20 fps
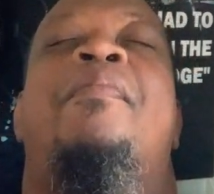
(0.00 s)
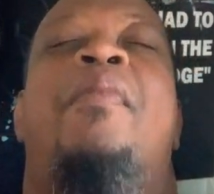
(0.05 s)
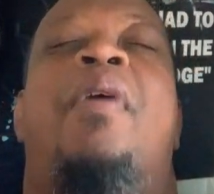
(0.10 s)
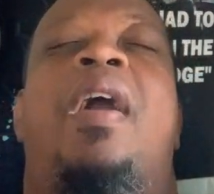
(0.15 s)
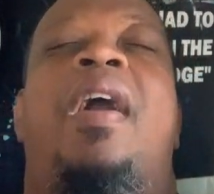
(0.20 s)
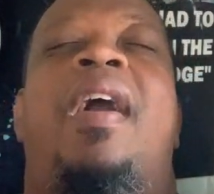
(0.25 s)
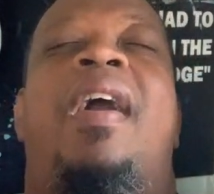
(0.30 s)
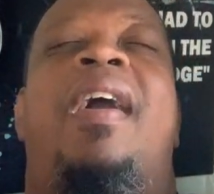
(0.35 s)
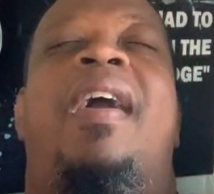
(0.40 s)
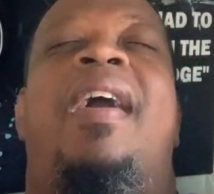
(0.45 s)

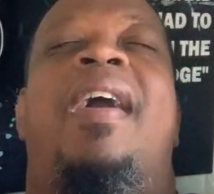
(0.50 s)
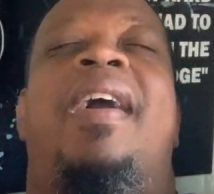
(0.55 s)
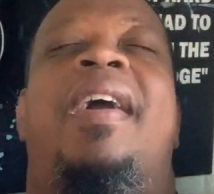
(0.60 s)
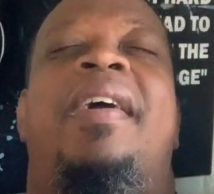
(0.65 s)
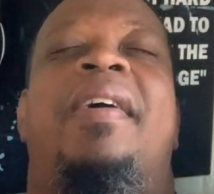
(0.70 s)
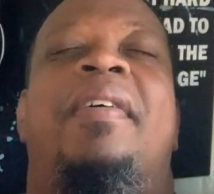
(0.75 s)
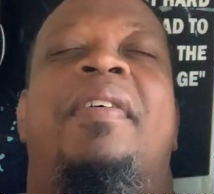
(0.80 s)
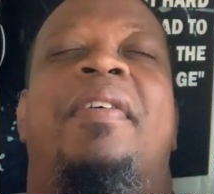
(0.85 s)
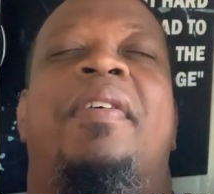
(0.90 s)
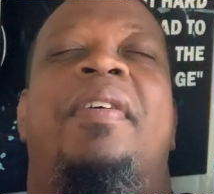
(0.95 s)

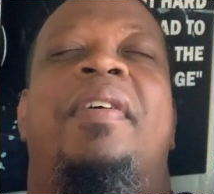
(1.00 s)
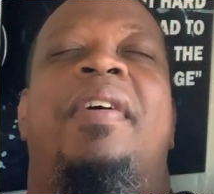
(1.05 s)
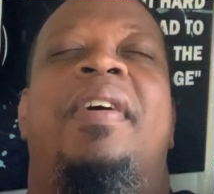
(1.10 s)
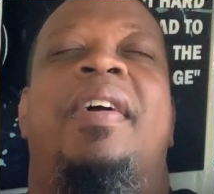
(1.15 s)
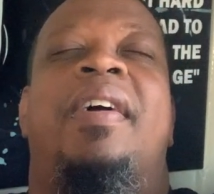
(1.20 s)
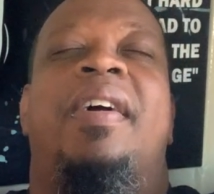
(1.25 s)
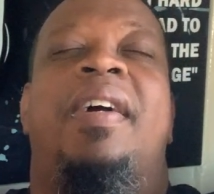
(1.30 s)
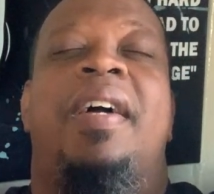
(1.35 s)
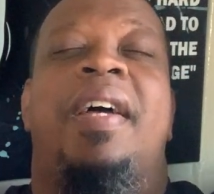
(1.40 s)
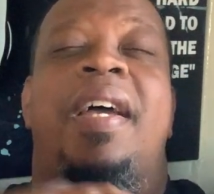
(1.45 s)
Illa
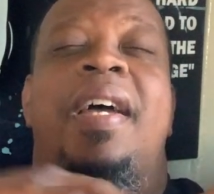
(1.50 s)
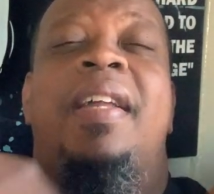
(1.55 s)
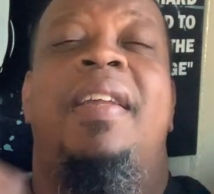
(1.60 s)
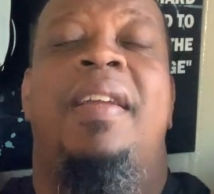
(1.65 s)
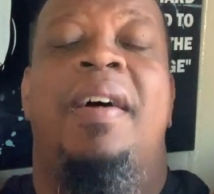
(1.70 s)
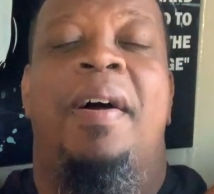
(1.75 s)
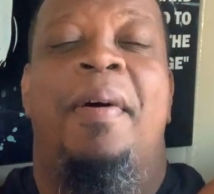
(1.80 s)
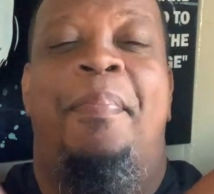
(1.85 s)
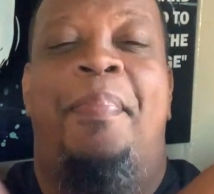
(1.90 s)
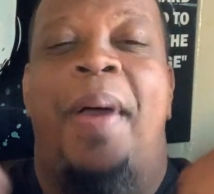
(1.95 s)

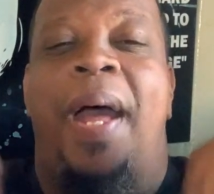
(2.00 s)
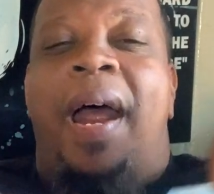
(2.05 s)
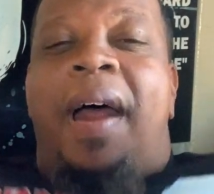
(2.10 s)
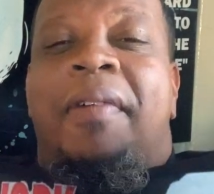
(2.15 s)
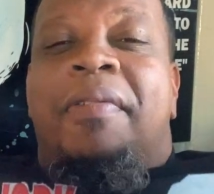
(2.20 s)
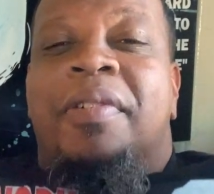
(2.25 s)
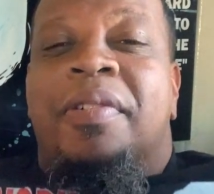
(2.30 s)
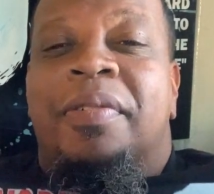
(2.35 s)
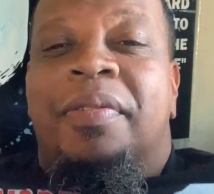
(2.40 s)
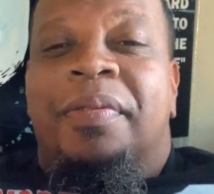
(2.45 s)

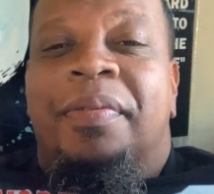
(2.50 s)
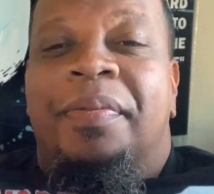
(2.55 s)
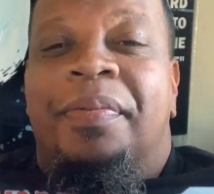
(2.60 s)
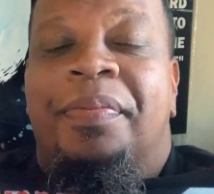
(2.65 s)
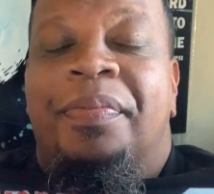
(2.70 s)
Apparel.